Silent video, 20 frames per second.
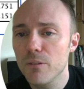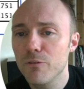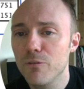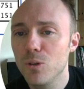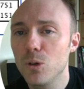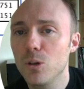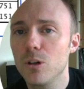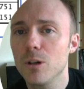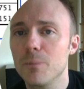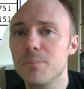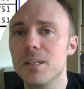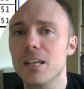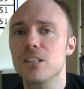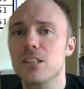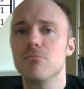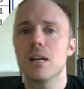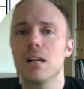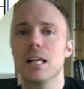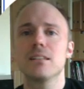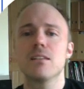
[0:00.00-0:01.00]
And also
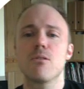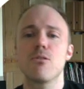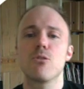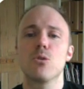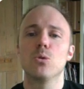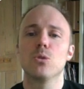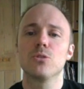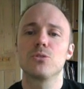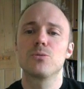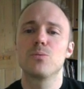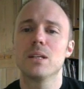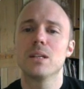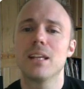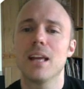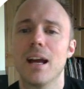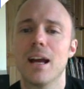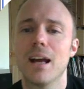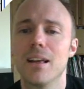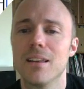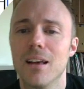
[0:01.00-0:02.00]
for obsession-related
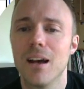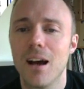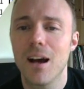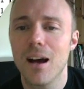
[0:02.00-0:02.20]
thoughts, we